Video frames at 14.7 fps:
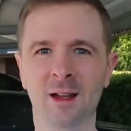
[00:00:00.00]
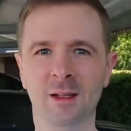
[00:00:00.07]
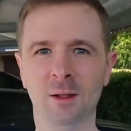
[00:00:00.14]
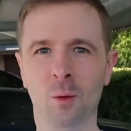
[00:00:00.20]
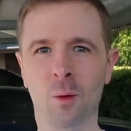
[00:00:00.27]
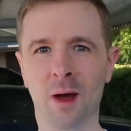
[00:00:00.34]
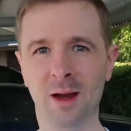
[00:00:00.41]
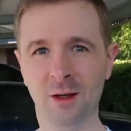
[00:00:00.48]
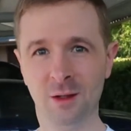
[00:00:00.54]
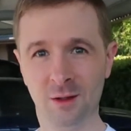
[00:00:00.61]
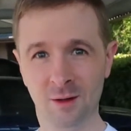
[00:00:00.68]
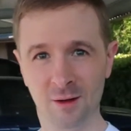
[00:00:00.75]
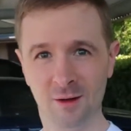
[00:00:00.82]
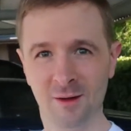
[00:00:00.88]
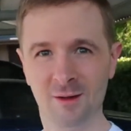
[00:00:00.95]
It's a white
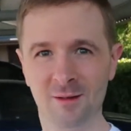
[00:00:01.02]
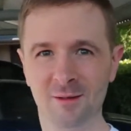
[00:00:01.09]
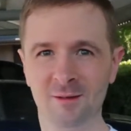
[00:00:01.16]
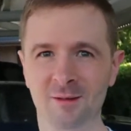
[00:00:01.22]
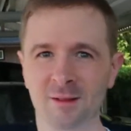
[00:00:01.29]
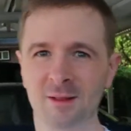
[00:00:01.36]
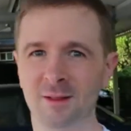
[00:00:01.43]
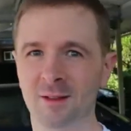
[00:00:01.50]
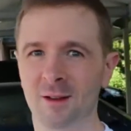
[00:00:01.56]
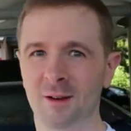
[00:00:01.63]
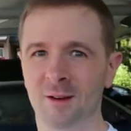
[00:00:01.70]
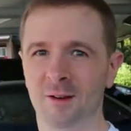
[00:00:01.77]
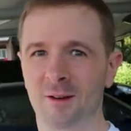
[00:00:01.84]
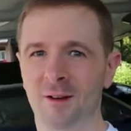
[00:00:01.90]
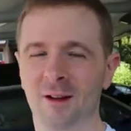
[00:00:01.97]
shirt,
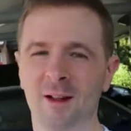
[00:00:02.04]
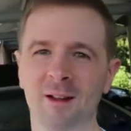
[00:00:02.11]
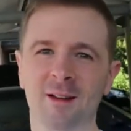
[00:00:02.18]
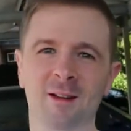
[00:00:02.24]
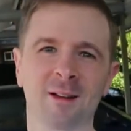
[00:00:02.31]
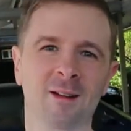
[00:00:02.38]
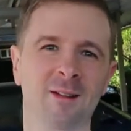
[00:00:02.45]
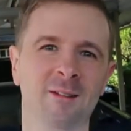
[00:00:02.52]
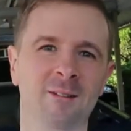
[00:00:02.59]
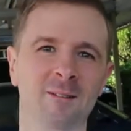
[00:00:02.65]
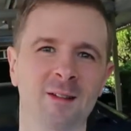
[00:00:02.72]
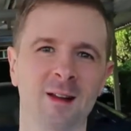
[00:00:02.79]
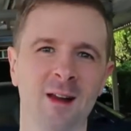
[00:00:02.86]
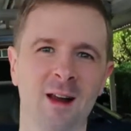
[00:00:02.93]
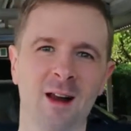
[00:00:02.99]
so
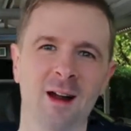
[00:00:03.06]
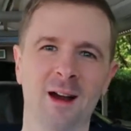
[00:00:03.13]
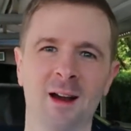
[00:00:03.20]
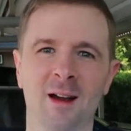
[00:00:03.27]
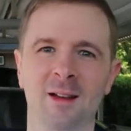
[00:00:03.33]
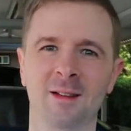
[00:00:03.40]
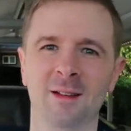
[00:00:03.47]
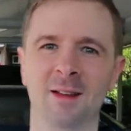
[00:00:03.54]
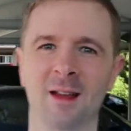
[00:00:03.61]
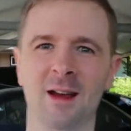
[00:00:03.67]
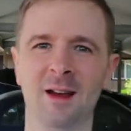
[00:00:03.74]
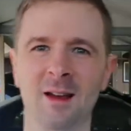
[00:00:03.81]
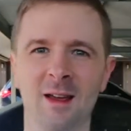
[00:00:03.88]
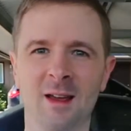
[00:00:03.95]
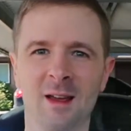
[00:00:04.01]
yeah,
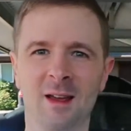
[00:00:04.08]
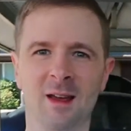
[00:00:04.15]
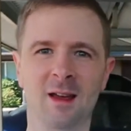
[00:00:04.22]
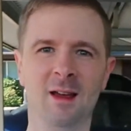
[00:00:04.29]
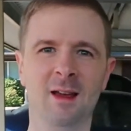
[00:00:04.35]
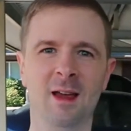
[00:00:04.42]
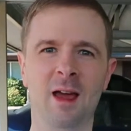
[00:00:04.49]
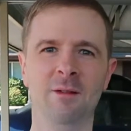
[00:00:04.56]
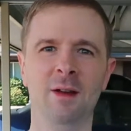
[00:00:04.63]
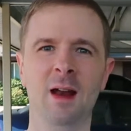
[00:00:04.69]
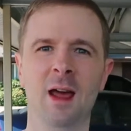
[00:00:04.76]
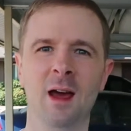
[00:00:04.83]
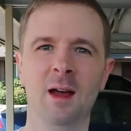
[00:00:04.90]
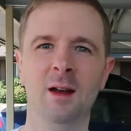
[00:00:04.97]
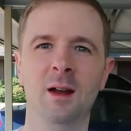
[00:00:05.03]
haven't
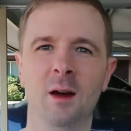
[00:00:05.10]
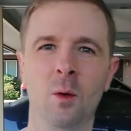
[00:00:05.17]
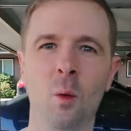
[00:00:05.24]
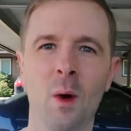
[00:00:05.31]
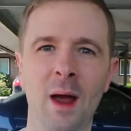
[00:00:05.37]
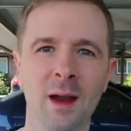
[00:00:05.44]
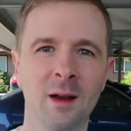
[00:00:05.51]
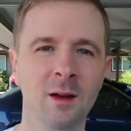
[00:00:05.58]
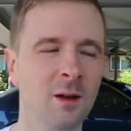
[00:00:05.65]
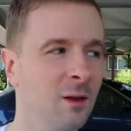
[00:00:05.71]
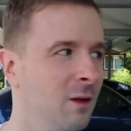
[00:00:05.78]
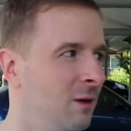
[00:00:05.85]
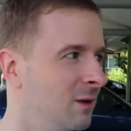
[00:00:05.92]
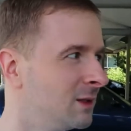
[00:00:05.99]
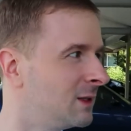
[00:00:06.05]
had uh, white in a
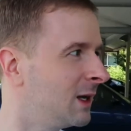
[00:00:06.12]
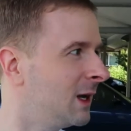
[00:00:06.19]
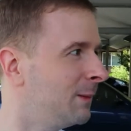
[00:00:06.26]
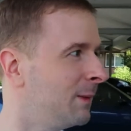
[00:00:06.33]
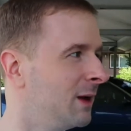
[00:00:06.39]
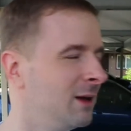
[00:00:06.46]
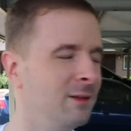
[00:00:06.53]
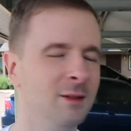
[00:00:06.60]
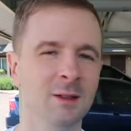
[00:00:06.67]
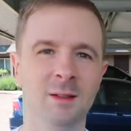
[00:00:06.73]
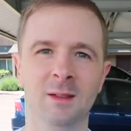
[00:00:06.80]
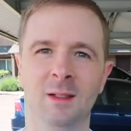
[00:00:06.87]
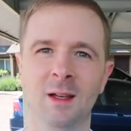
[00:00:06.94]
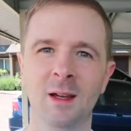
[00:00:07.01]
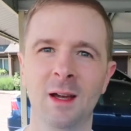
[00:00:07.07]
long time. I
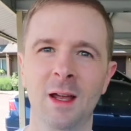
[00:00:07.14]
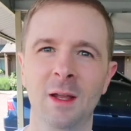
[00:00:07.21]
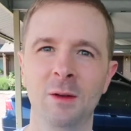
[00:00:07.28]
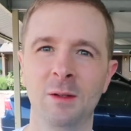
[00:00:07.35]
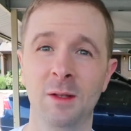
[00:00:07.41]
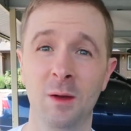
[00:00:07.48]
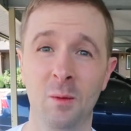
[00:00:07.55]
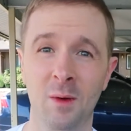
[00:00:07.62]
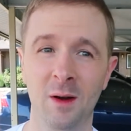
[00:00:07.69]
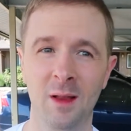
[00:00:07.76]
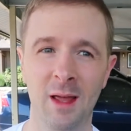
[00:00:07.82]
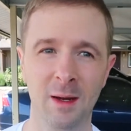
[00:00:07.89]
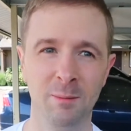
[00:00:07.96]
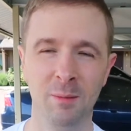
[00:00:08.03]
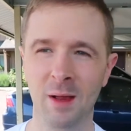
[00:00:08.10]
just uh, I usually wear
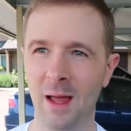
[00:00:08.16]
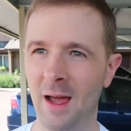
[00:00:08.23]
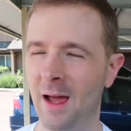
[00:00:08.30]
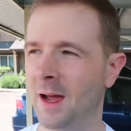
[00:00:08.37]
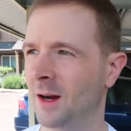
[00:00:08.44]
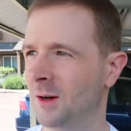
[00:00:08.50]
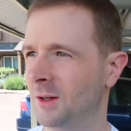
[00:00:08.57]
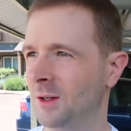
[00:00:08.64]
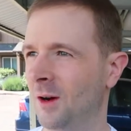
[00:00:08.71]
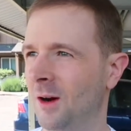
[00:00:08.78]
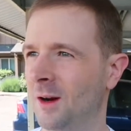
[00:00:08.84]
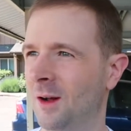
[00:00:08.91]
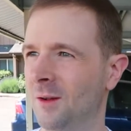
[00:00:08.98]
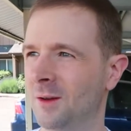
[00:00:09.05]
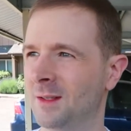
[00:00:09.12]
like black or
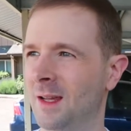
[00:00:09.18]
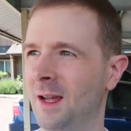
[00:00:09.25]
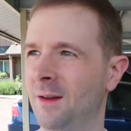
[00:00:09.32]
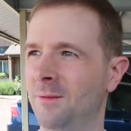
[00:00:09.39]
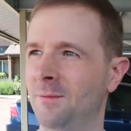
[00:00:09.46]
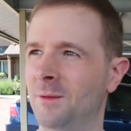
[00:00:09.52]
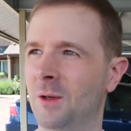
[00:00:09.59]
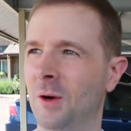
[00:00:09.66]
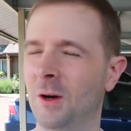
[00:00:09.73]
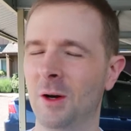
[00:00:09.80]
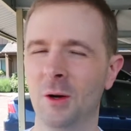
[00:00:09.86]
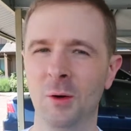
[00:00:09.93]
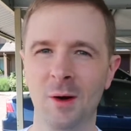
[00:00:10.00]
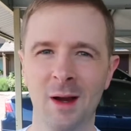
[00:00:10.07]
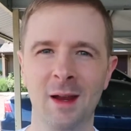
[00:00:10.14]
dark colors. I have
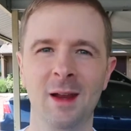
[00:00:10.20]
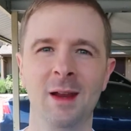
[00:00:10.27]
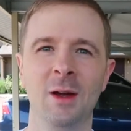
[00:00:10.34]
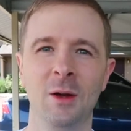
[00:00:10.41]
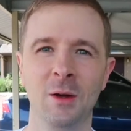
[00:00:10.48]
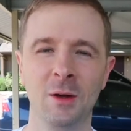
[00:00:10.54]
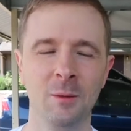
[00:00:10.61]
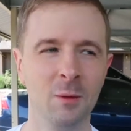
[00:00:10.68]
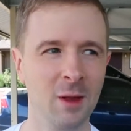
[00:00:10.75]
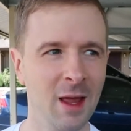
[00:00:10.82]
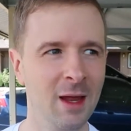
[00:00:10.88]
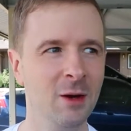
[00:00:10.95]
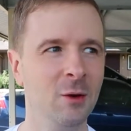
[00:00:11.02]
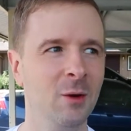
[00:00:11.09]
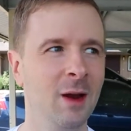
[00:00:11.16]
dark gray,
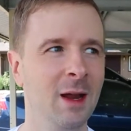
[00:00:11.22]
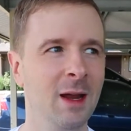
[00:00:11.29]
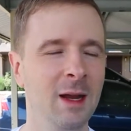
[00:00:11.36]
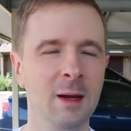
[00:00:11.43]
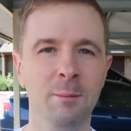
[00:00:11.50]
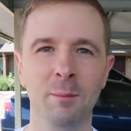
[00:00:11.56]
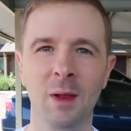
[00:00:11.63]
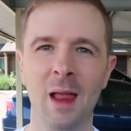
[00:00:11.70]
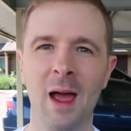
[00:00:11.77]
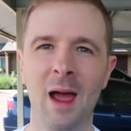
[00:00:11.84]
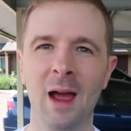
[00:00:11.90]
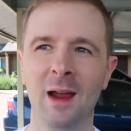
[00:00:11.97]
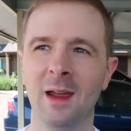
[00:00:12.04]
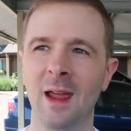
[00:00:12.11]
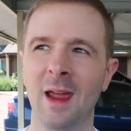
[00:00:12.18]
light gray,
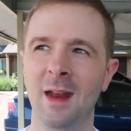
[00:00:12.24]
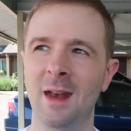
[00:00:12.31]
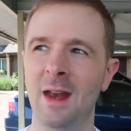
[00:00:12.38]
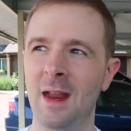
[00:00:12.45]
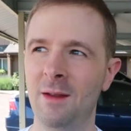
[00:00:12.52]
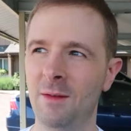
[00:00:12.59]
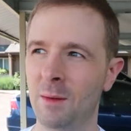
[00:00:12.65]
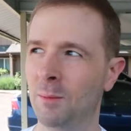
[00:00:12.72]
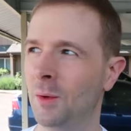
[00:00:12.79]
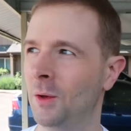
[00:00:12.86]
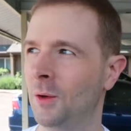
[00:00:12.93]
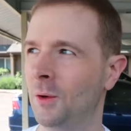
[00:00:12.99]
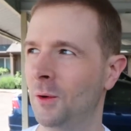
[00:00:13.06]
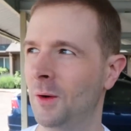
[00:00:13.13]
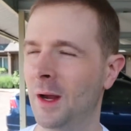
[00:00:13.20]
black, and navy
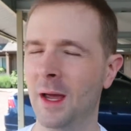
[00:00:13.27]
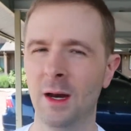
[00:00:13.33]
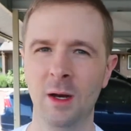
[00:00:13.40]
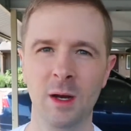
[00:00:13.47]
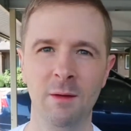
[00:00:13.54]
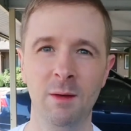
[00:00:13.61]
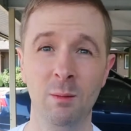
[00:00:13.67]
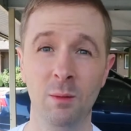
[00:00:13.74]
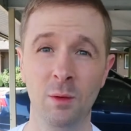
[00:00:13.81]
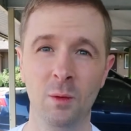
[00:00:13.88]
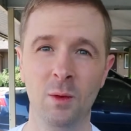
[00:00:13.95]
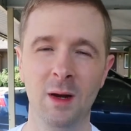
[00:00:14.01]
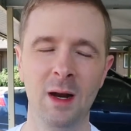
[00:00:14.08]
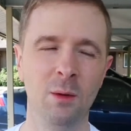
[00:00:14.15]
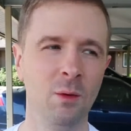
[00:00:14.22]
blue. I got a navy
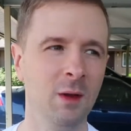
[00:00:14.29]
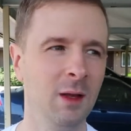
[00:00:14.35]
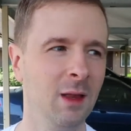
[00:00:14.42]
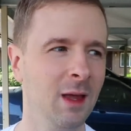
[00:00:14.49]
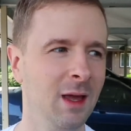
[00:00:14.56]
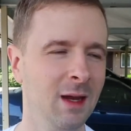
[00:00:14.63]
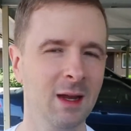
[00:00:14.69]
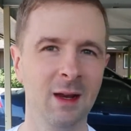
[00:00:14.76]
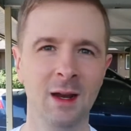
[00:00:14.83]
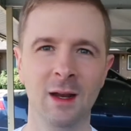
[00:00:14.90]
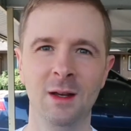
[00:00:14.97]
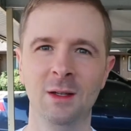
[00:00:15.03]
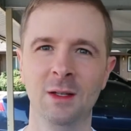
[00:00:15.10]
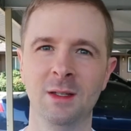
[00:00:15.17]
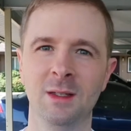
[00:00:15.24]
blue one I really like, and I
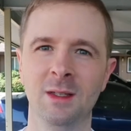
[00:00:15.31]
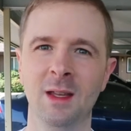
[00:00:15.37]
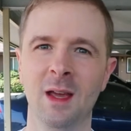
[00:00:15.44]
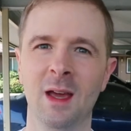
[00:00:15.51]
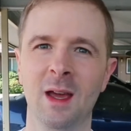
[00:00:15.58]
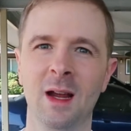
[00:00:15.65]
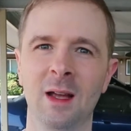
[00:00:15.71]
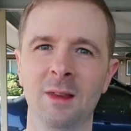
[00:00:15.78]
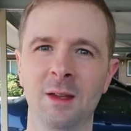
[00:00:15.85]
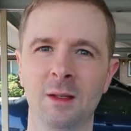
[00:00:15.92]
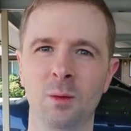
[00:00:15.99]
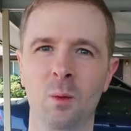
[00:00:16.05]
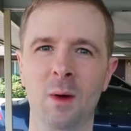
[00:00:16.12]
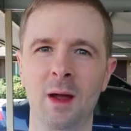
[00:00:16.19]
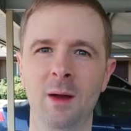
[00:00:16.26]
just got
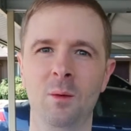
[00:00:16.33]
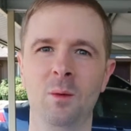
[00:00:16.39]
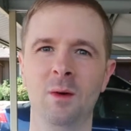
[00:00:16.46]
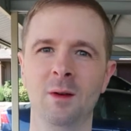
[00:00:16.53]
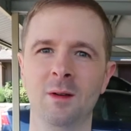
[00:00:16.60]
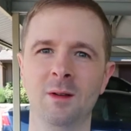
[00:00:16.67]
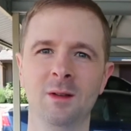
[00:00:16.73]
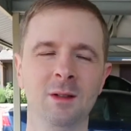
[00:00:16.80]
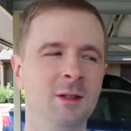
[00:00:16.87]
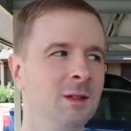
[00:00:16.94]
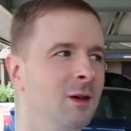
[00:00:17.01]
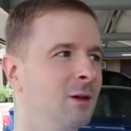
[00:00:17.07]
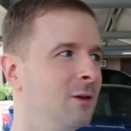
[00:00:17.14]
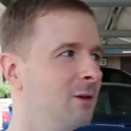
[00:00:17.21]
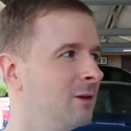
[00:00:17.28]
this white one.
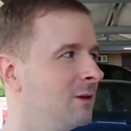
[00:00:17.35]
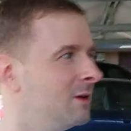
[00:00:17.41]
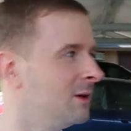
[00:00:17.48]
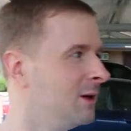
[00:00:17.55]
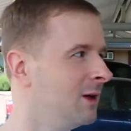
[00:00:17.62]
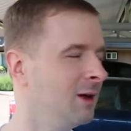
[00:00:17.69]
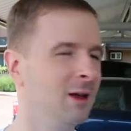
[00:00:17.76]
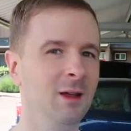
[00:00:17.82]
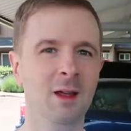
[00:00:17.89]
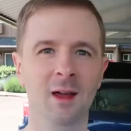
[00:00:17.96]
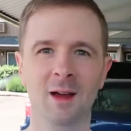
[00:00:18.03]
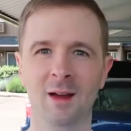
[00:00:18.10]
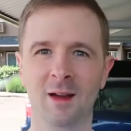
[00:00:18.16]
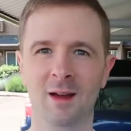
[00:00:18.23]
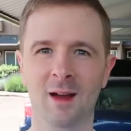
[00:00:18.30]
So
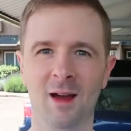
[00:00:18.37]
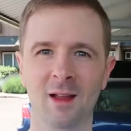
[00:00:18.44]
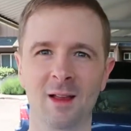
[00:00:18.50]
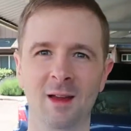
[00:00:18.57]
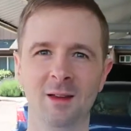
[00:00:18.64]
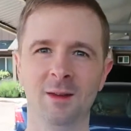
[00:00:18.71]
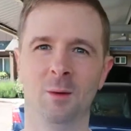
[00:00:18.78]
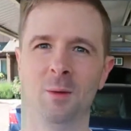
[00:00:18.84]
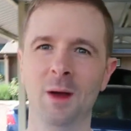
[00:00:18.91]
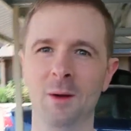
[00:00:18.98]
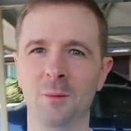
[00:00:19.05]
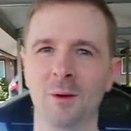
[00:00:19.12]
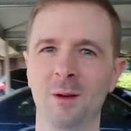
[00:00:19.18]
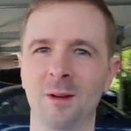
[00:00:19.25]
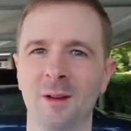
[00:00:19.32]
yeah, I like the white
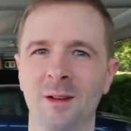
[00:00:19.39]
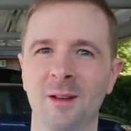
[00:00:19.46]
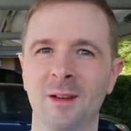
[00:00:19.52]
one.